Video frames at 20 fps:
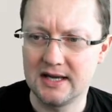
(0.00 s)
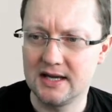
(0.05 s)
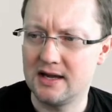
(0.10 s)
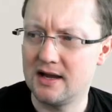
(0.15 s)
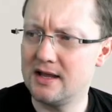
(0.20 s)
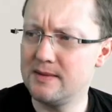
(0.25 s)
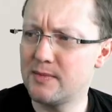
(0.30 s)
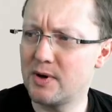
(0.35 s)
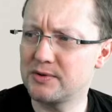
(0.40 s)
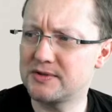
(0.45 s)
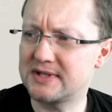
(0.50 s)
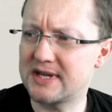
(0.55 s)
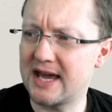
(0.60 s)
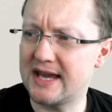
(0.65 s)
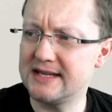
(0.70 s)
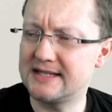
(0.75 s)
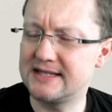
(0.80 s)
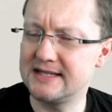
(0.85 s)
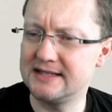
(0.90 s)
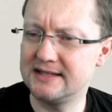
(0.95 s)
In most
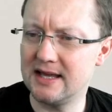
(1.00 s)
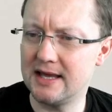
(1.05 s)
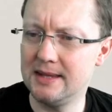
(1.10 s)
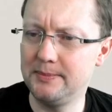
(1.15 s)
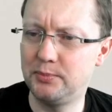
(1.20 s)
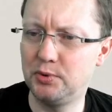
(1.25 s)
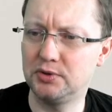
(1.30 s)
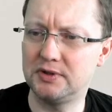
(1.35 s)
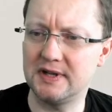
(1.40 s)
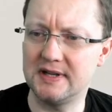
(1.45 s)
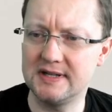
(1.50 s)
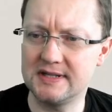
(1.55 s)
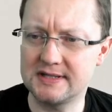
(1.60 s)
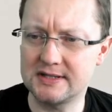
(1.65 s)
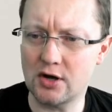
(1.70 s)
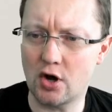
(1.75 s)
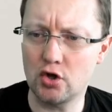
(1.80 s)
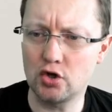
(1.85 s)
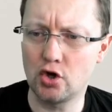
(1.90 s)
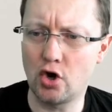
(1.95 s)
cases, the input
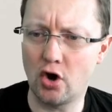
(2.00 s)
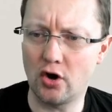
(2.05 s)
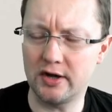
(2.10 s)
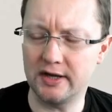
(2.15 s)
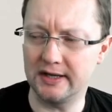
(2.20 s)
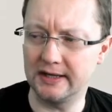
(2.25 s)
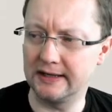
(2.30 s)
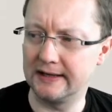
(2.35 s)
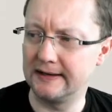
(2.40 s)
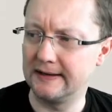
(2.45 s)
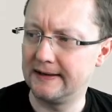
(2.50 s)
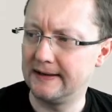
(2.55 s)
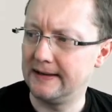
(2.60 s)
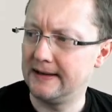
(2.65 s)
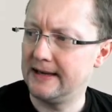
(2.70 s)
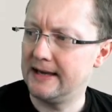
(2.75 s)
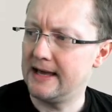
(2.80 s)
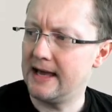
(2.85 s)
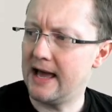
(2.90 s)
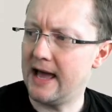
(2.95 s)
is ongoing,
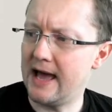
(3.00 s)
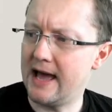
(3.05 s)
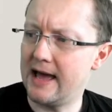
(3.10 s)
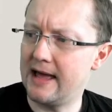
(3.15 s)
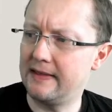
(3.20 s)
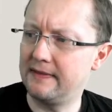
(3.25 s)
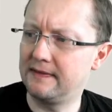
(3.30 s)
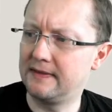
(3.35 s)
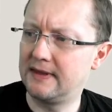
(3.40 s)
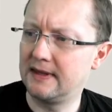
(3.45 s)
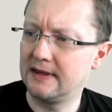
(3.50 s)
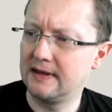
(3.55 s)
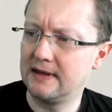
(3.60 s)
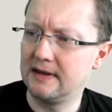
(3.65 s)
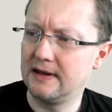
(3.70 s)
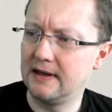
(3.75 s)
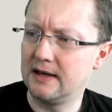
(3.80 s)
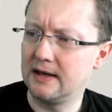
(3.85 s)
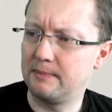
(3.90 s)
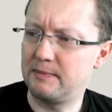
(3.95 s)
and
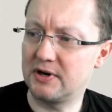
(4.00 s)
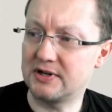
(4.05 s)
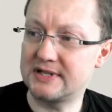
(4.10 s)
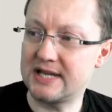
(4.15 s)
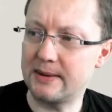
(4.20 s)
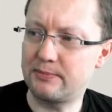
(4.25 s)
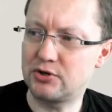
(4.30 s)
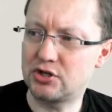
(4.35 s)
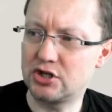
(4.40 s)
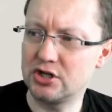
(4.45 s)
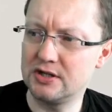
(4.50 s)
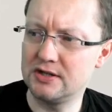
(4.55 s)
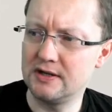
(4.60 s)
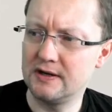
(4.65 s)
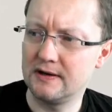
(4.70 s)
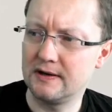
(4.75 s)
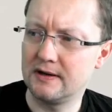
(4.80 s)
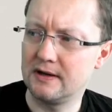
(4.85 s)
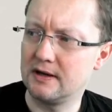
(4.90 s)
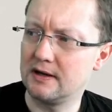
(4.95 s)

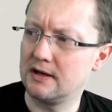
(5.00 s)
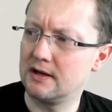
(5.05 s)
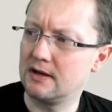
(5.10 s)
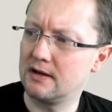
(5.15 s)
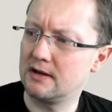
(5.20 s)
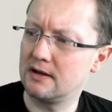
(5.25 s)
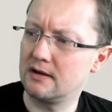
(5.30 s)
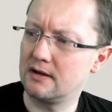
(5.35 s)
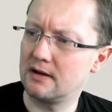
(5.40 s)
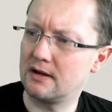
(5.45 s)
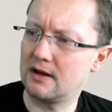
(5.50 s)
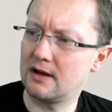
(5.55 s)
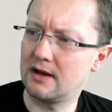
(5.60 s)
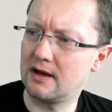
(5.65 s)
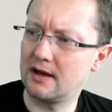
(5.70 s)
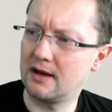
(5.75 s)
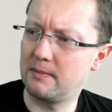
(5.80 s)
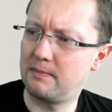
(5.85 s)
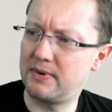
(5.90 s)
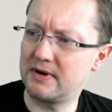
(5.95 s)
perception
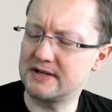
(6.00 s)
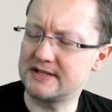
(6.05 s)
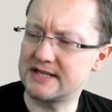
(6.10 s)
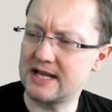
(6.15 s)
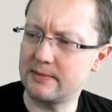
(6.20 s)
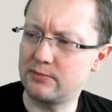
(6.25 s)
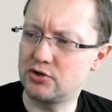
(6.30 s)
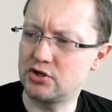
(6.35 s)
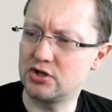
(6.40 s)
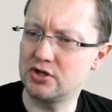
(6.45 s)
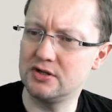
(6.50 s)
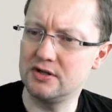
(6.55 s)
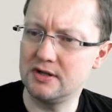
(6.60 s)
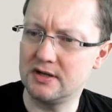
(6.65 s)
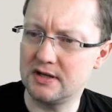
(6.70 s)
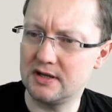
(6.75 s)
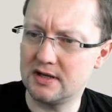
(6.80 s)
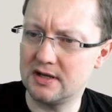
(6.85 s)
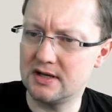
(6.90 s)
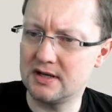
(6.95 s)

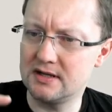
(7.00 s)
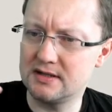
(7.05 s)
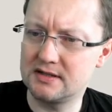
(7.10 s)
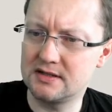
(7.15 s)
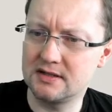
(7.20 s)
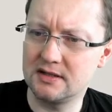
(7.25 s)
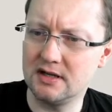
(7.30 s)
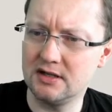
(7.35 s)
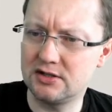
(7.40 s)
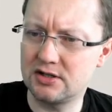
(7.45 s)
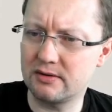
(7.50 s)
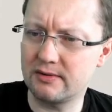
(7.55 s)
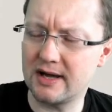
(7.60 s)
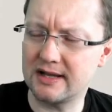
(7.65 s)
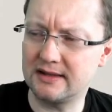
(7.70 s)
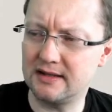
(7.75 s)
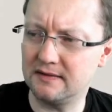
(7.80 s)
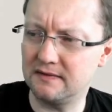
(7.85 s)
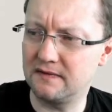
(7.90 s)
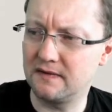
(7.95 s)
is
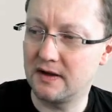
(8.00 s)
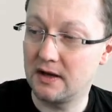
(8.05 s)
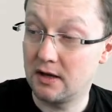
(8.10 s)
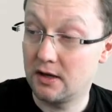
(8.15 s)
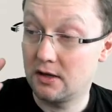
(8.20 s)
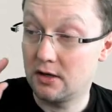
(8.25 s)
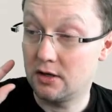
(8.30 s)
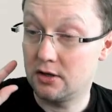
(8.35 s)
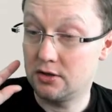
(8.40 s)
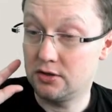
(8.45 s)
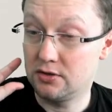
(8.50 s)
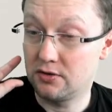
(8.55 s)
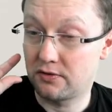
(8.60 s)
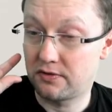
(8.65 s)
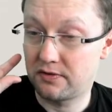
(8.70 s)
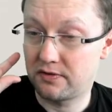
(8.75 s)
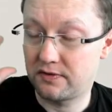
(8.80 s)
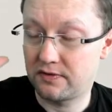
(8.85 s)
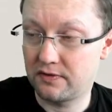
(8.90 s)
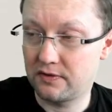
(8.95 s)
iterative.
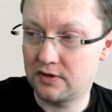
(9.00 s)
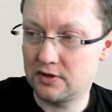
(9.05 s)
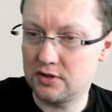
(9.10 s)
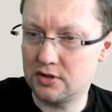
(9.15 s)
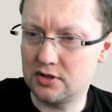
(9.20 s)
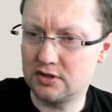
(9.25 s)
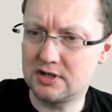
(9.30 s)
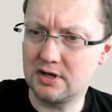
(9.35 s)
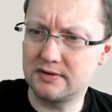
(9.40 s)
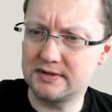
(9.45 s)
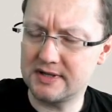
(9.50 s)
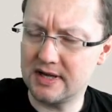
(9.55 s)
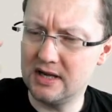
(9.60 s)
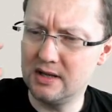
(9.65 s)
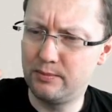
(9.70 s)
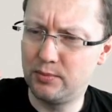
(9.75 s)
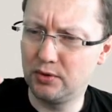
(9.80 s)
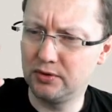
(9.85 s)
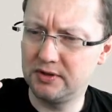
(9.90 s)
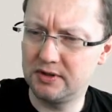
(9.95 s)
There's
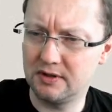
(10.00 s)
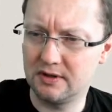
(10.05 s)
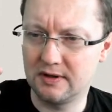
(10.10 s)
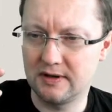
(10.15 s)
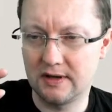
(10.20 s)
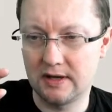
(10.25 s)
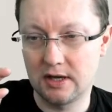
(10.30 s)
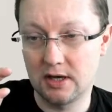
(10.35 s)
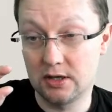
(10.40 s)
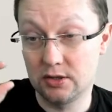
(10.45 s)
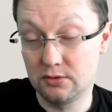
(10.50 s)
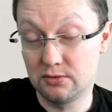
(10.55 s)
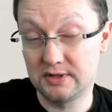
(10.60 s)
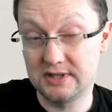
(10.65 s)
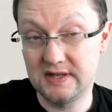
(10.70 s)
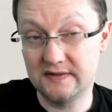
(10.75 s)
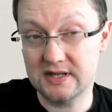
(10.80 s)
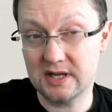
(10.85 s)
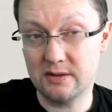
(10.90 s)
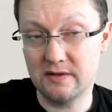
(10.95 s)
input, you
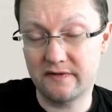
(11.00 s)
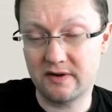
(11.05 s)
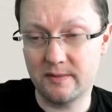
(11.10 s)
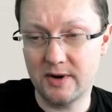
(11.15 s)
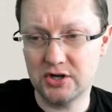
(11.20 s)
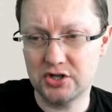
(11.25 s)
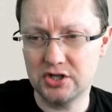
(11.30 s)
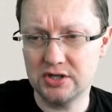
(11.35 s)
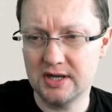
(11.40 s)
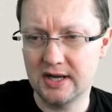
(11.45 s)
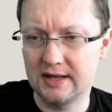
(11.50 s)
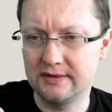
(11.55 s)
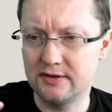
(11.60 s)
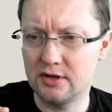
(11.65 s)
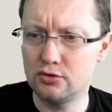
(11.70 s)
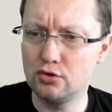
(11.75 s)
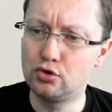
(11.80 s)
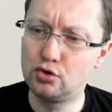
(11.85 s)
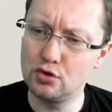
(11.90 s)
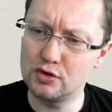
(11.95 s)
receive some information,
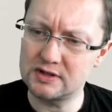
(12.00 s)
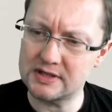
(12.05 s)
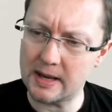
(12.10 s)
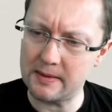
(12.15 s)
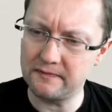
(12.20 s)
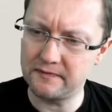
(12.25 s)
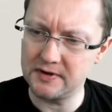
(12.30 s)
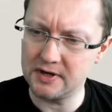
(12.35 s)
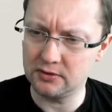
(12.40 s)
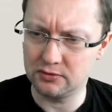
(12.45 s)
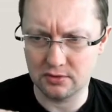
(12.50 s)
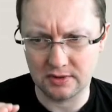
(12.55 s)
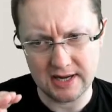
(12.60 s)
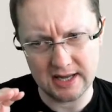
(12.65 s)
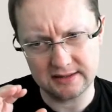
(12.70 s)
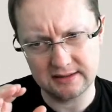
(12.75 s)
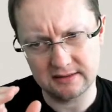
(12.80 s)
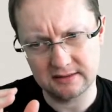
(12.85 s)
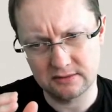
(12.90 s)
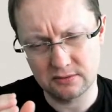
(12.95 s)
then you do something to
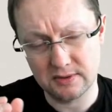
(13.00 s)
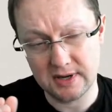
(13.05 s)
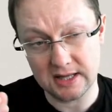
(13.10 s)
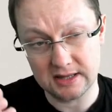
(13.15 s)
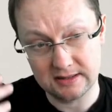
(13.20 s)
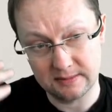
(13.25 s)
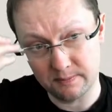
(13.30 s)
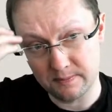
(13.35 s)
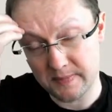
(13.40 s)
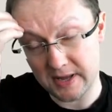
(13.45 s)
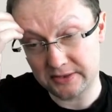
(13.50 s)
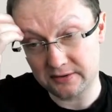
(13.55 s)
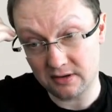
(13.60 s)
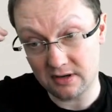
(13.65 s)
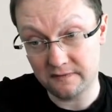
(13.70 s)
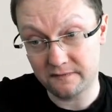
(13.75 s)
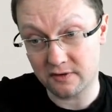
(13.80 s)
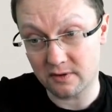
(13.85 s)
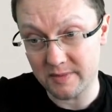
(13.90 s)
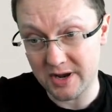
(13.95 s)
get better
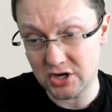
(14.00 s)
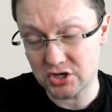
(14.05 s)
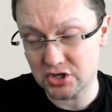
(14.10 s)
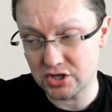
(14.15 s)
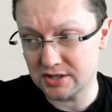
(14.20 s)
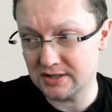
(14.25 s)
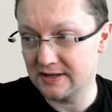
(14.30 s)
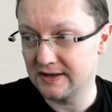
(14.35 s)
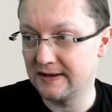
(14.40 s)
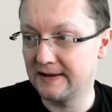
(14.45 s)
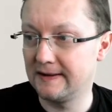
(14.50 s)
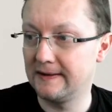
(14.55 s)
information.